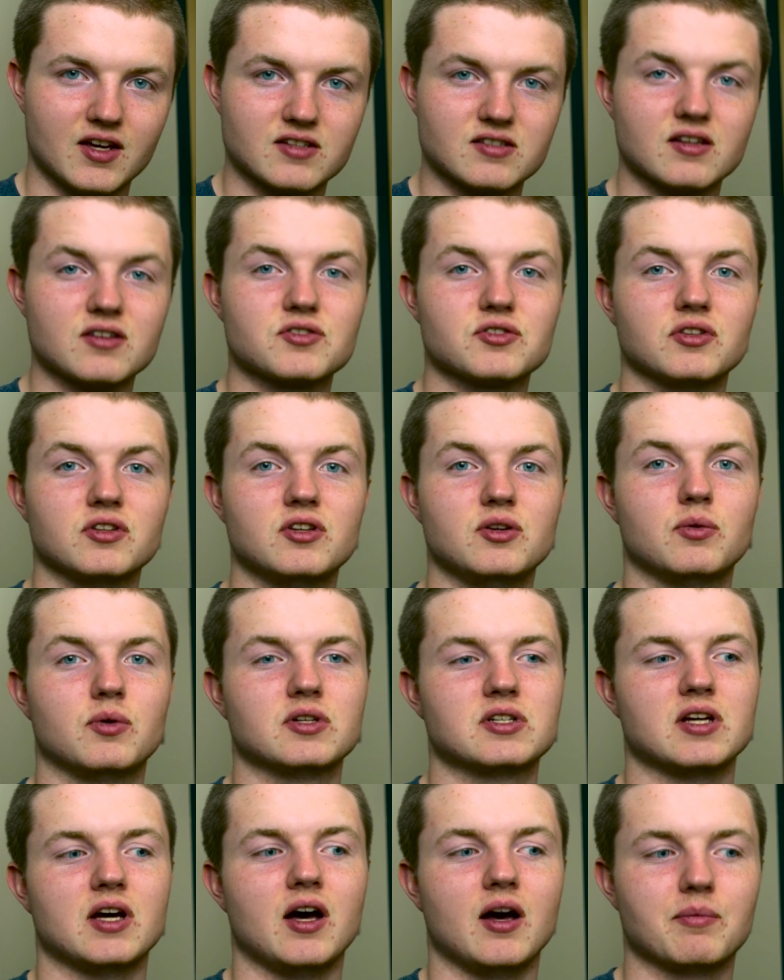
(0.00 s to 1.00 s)
Essentially, you
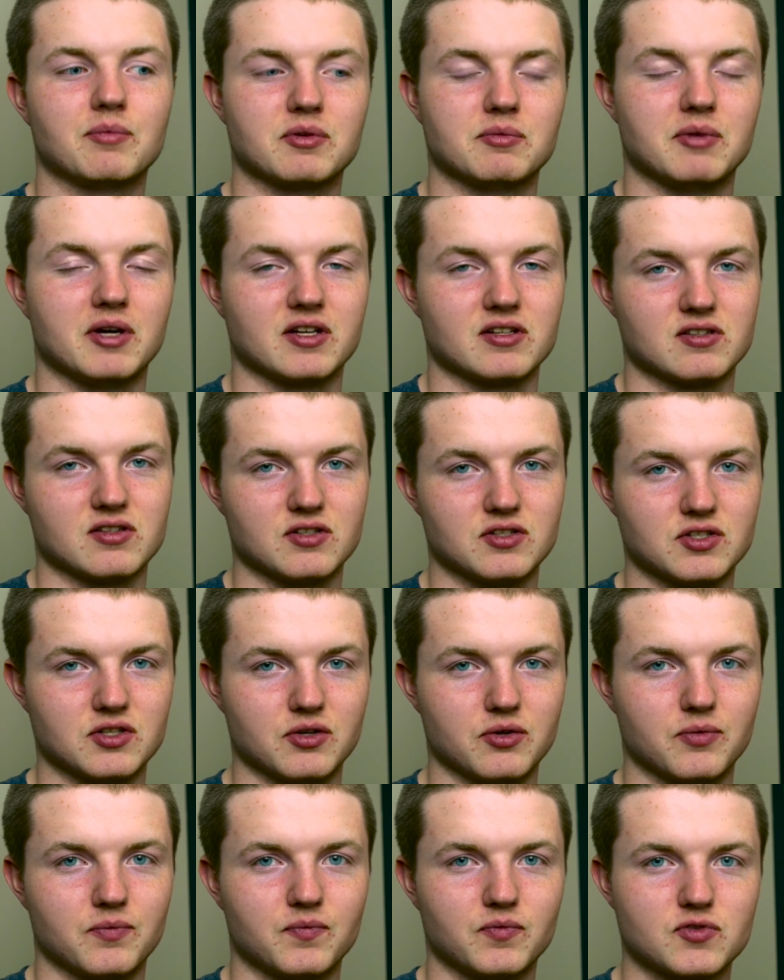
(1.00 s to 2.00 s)
want to optimize the
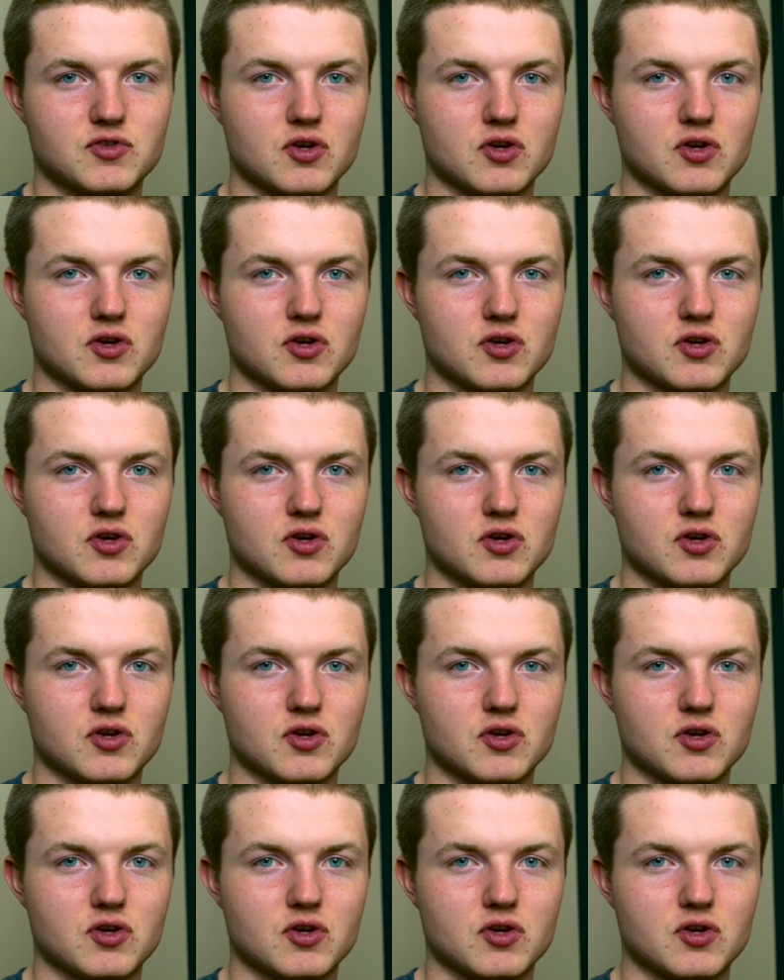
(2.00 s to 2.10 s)
two.